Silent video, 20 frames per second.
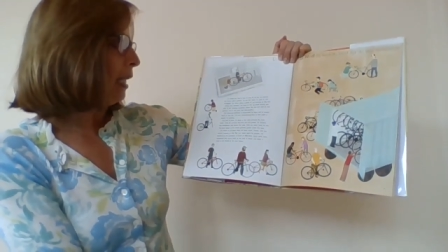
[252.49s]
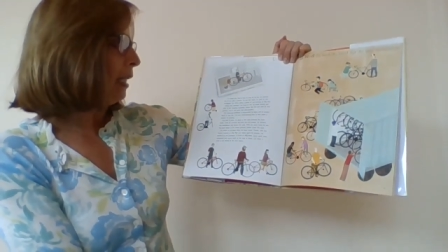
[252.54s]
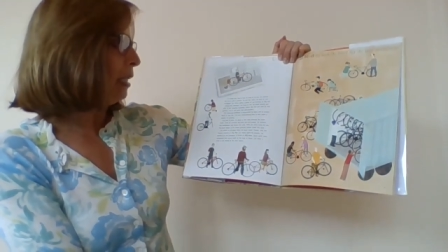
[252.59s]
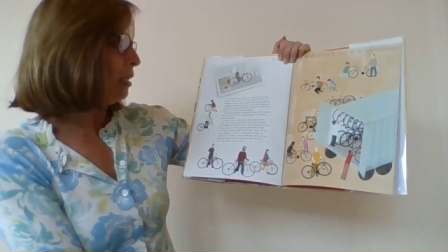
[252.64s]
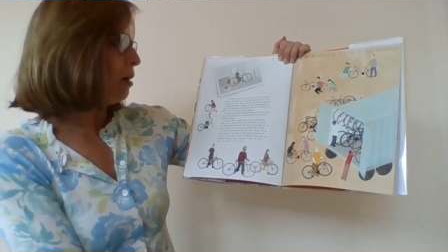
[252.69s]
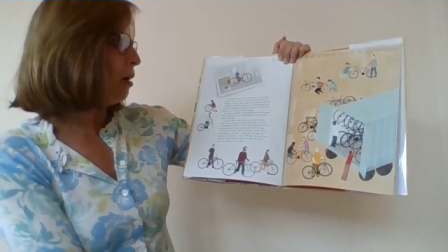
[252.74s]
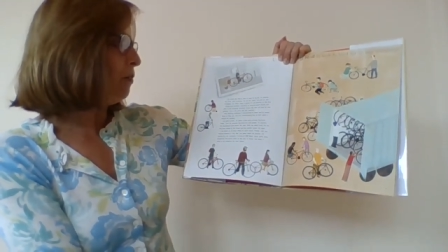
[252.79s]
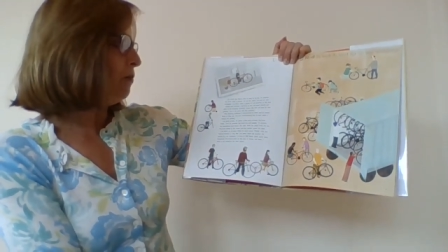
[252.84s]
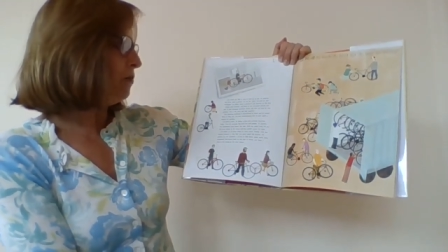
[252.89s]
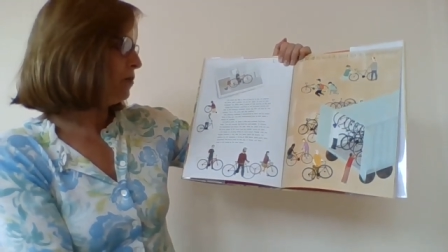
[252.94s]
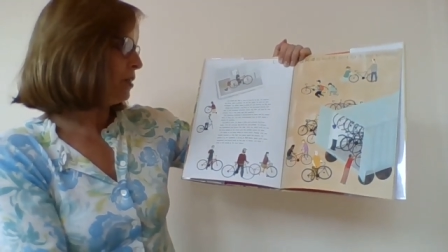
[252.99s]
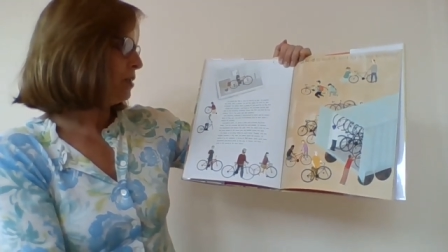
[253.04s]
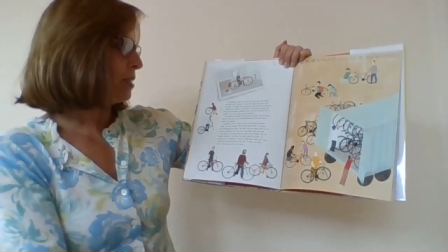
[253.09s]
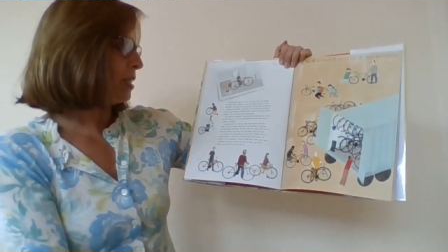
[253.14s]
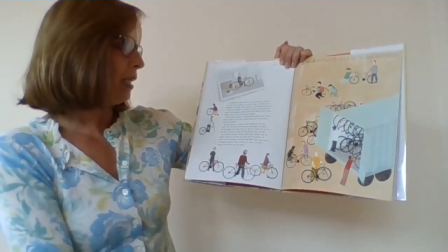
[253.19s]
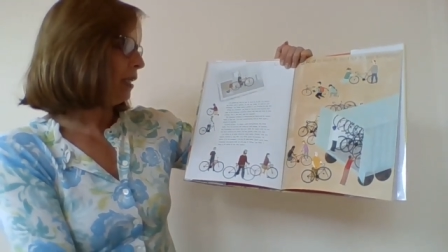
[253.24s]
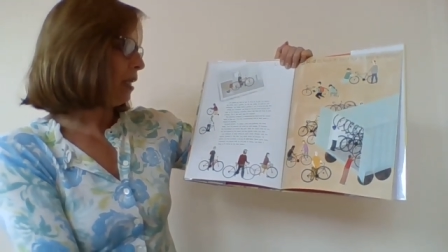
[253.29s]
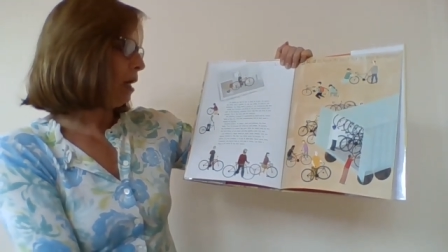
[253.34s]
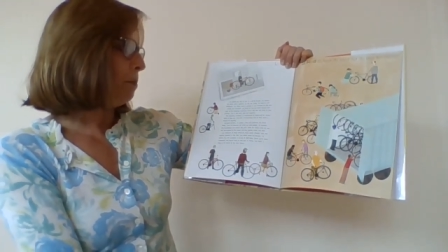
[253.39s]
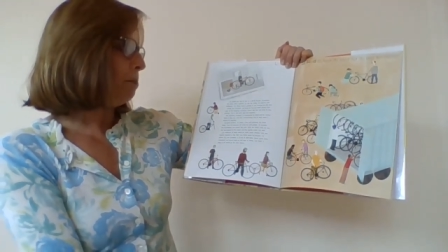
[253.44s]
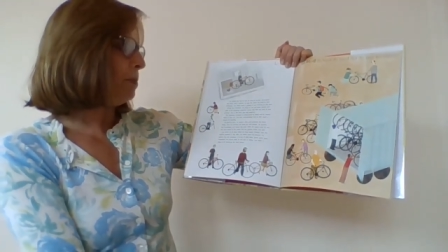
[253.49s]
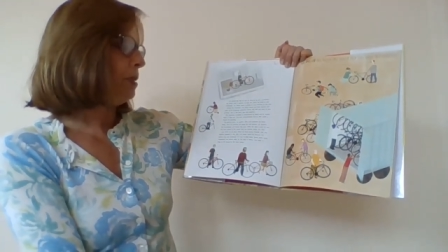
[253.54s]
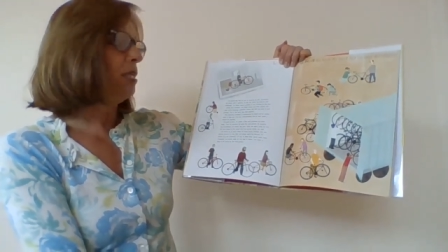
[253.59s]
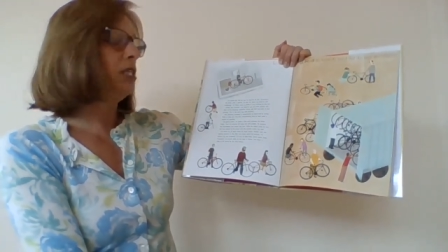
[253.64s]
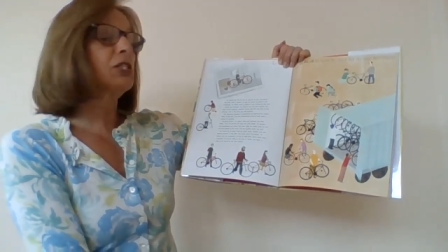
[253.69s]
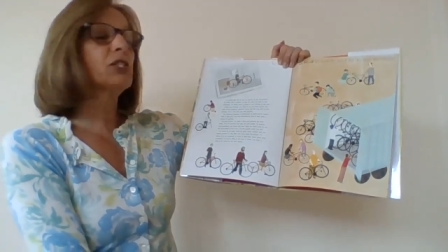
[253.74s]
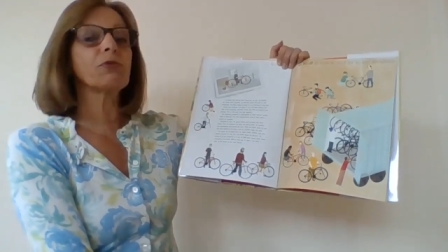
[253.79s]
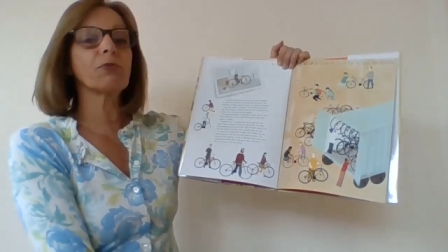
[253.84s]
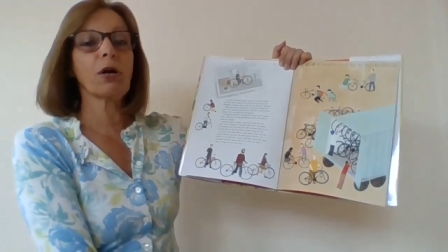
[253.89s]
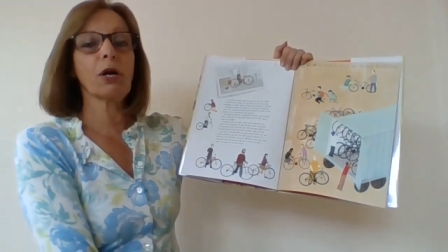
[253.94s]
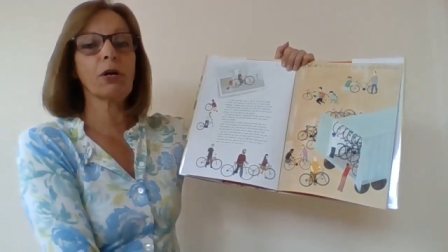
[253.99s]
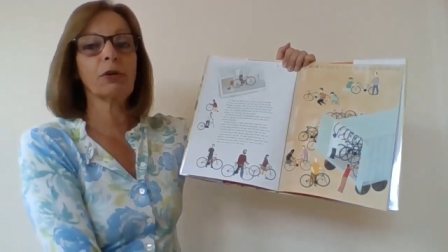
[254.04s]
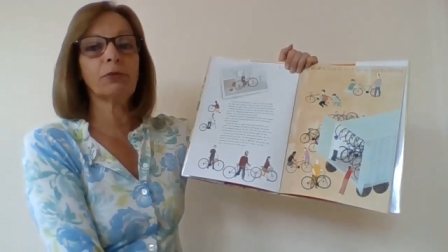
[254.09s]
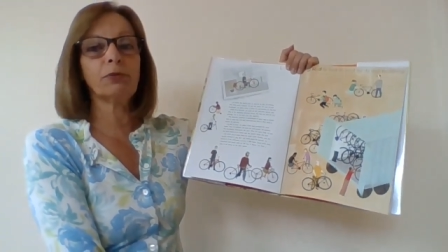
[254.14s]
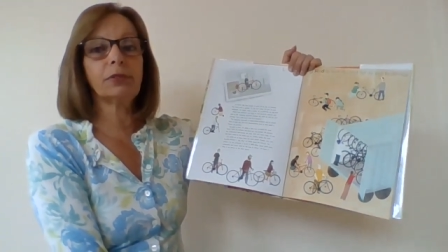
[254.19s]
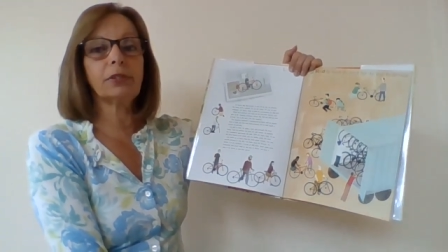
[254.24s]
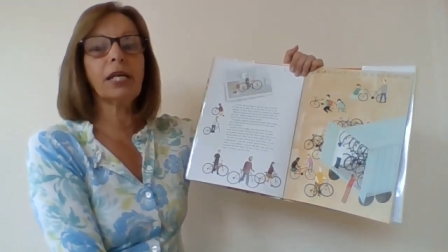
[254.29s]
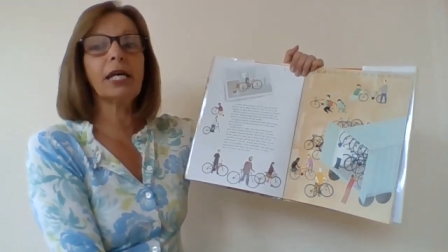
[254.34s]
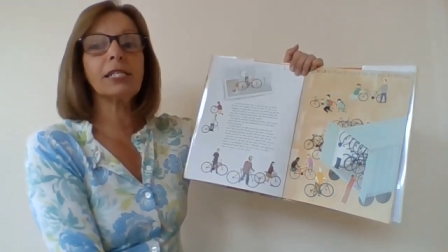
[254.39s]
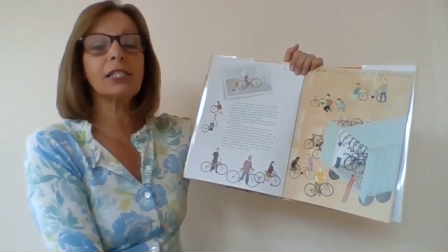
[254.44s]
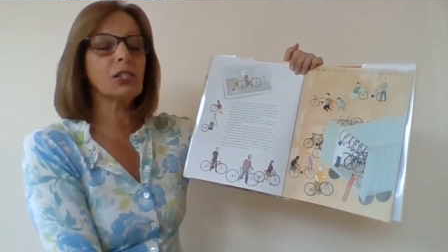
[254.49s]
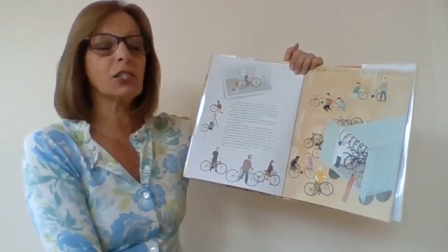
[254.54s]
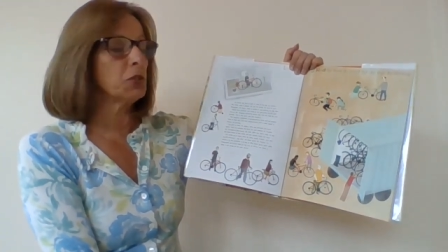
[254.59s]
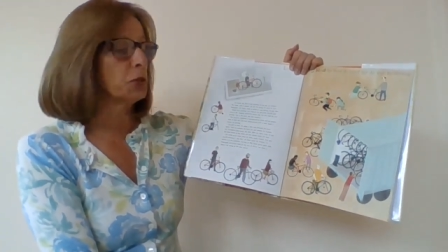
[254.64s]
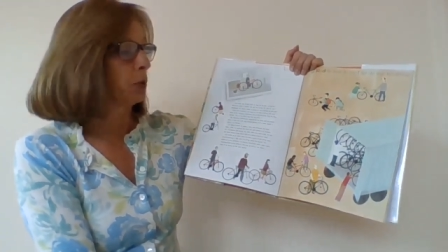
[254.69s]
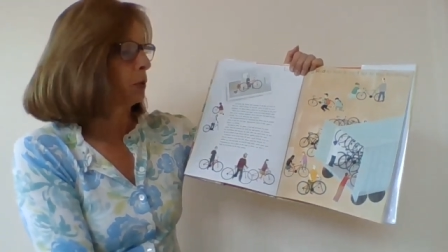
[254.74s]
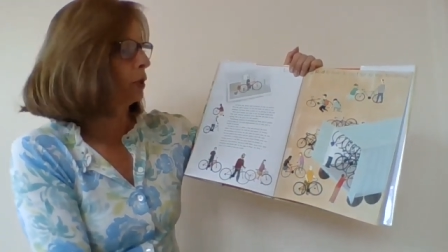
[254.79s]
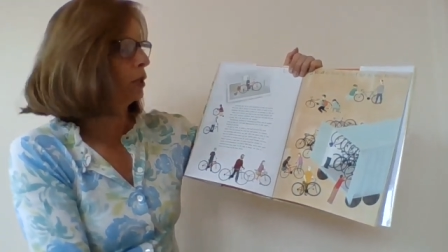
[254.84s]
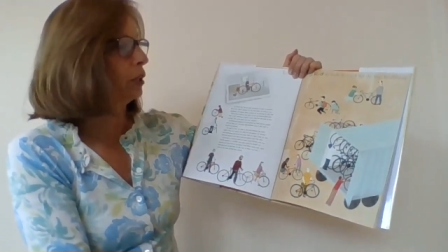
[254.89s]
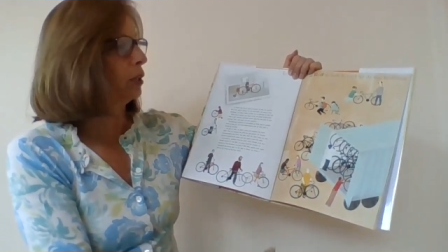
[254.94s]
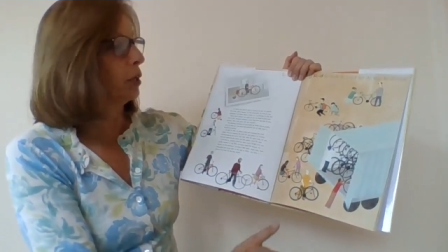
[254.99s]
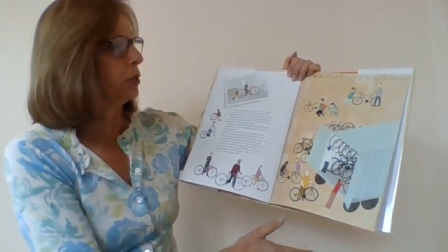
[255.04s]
Leo feels a lump in his throat as the door